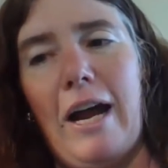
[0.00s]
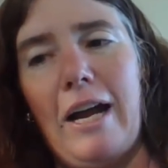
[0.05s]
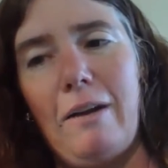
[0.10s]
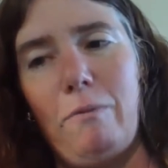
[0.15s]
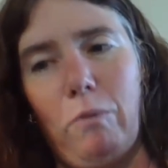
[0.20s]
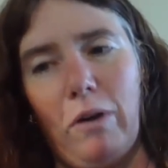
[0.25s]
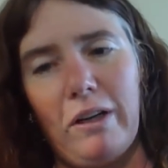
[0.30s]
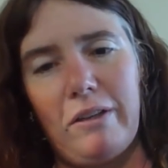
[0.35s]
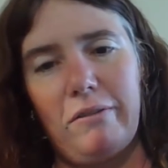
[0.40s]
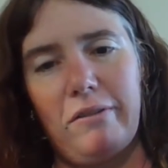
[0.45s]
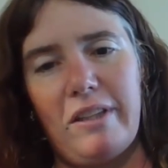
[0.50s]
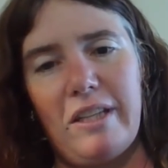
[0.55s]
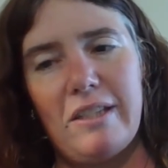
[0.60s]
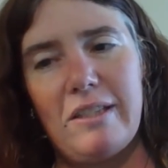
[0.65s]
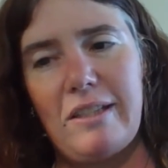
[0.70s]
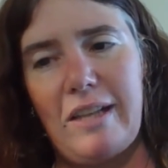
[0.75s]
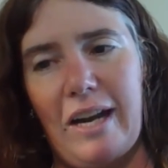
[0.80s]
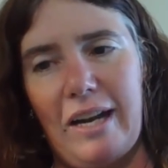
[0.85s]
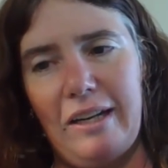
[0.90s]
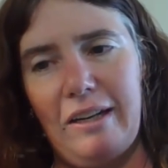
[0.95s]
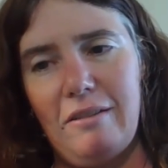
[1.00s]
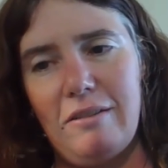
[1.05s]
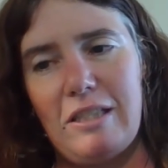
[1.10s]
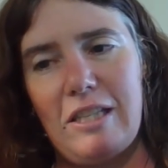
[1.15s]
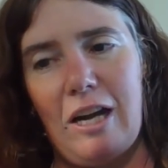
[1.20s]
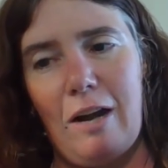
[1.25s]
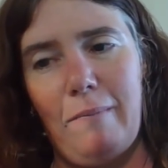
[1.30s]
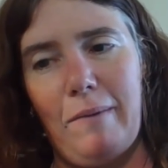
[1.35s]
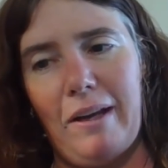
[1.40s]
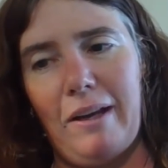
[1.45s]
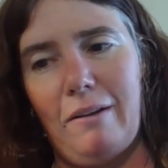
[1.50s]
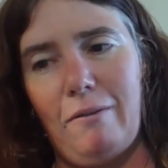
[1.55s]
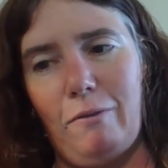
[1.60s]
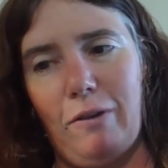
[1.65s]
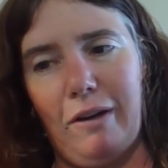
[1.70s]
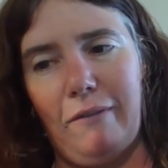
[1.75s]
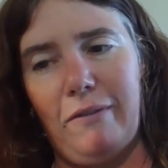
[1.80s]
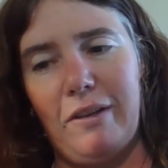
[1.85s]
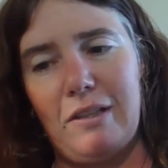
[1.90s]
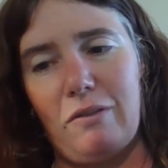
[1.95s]
I worked with this guy, and he was telling me
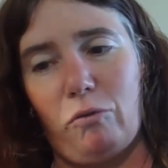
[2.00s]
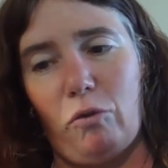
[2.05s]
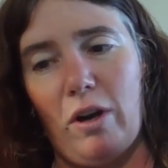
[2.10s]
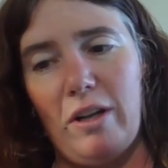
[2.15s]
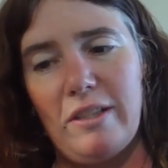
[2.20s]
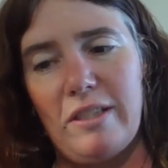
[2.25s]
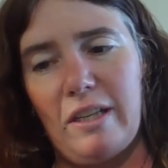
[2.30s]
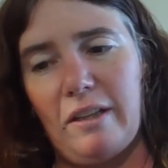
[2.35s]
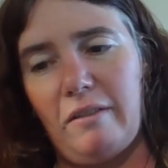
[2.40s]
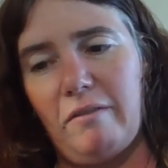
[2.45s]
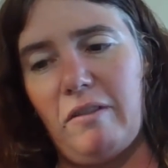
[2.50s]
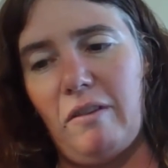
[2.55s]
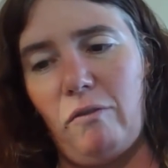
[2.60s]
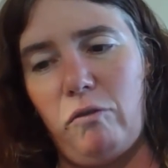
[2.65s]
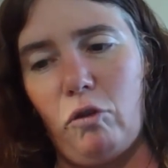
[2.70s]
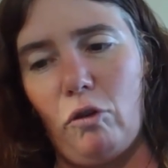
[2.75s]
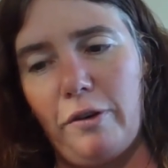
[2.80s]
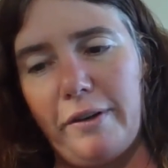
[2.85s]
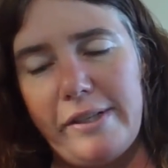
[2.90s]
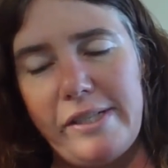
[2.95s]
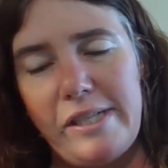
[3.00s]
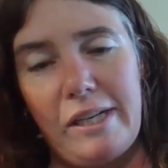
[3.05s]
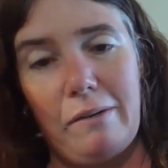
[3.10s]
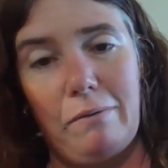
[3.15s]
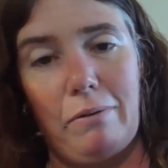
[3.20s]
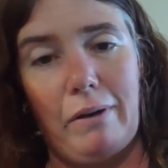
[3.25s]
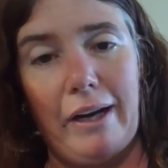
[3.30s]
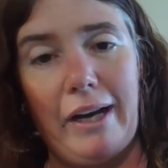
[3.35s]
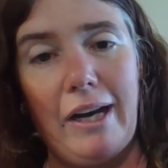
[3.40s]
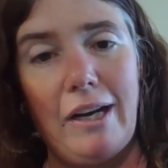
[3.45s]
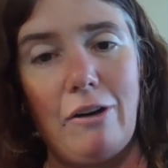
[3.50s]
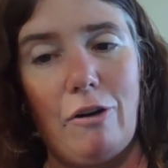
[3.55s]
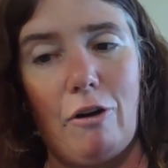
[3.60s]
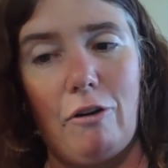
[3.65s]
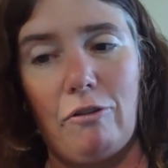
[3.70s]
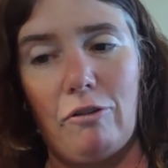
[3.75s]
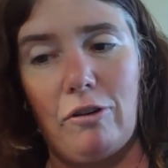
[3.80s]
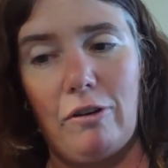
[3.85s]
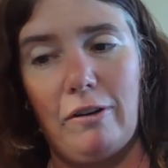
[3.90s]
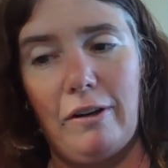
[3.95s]
one of his friends that lived in Florida, she ran
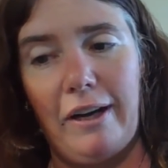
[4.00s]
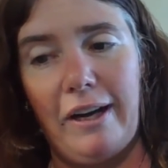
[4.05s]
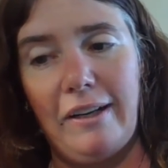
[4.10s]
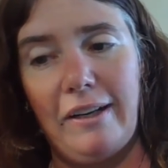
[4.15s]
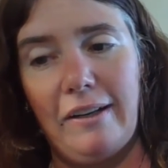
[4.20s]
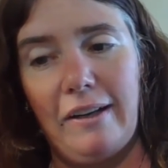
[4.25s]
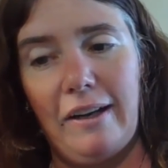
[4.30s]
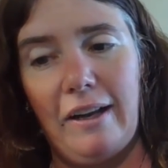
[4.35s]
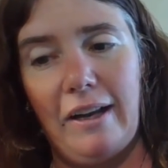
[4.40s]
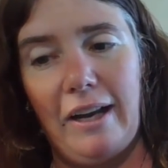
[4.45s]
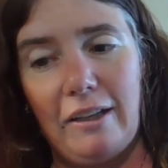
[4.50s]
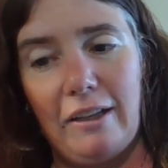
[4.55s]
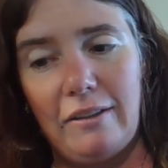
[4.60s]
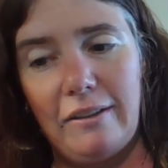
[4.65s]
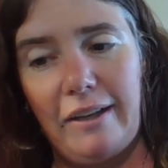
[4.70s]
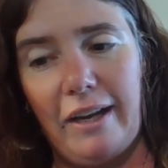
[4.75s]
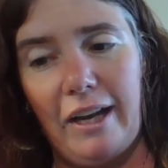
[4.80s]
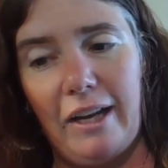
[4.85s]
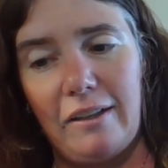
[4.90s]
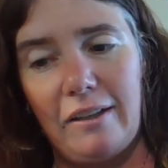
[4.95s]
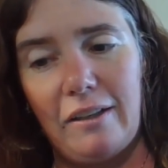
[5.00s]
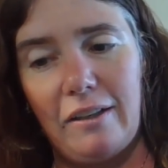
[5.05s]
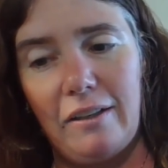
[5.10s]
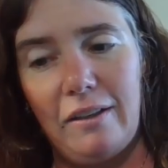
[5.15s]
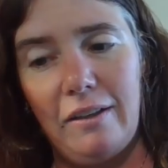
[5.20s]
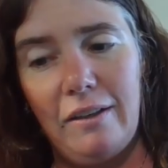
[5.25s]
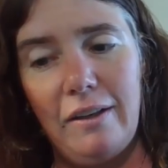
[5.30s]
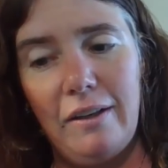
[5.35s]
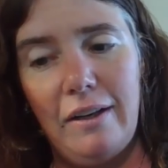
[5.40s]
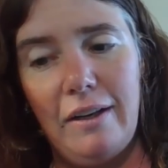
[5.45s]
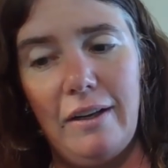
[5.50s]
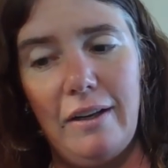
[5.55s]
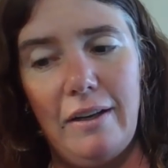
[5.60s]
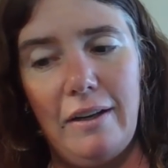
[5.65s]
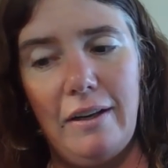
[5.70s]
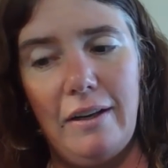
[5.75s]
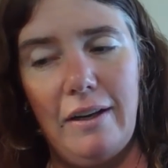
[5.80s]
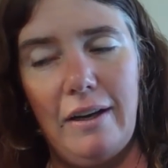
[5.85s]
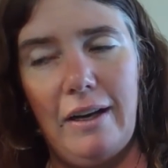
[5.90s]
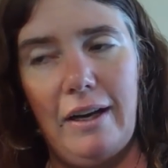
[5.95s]
over an alligator,
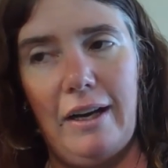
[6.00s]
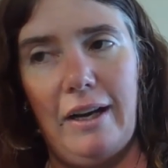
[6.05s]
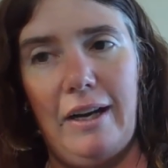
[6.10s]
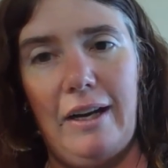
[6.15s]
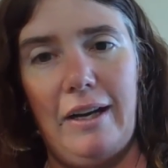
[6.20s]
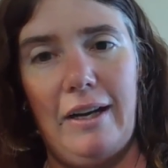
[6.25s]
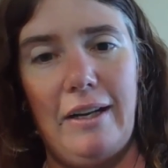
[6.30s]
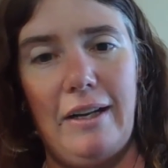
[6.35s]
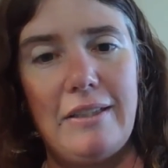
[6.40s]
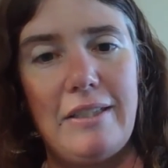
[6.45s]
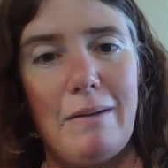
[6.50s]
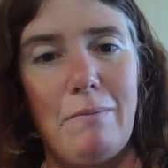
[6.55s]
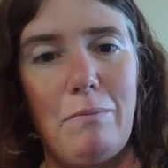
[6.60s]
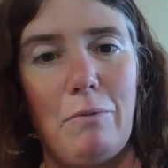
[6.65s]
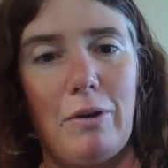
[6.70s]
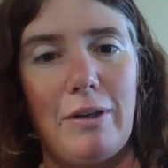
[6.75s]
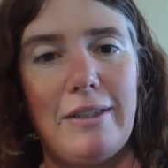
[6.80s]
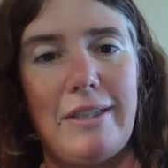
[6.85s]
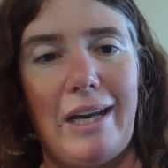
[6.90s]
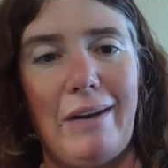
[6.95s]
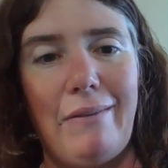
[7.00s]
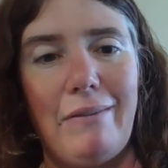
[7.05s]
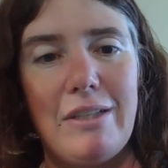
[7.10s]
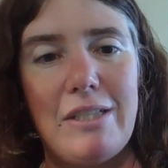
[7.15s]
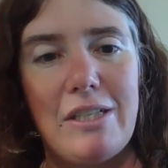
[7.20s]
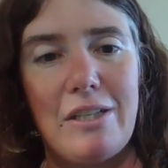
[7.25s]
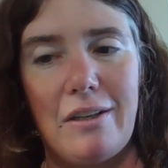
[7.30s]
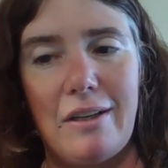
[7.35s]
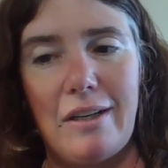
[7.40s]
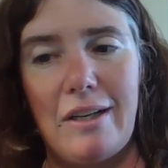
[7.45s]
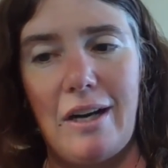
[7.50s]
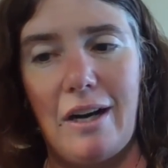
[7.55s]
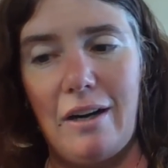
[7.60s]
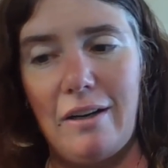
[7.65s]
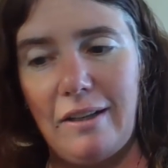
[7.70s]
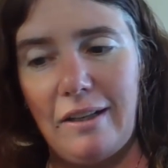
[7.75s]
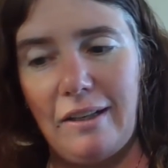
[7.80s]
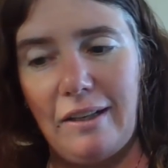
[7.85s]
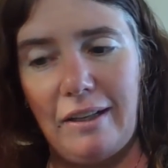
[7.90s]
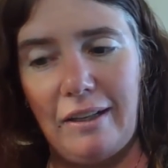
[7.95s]
and it did more damage to her
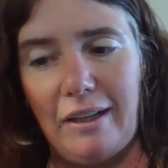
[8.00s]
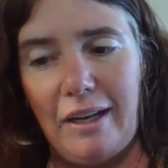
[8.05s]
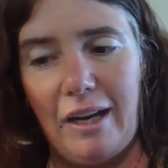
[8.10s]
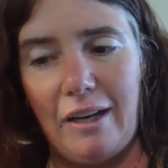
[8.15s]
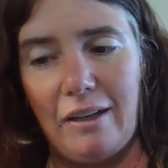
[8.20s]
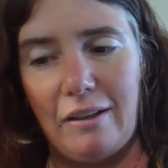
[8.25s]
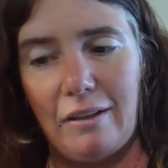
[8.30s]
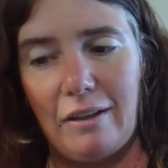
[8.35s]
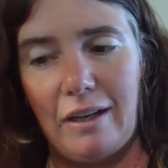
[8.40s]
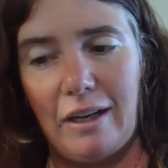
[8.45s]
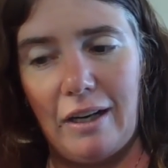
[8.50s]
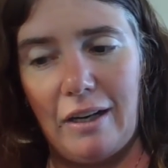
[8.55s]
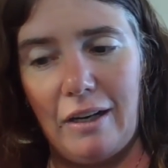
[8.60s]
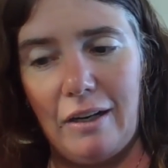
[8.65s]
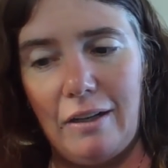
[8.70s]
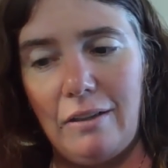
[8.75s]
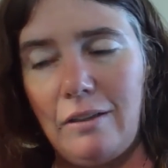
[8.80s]
car than the gator got.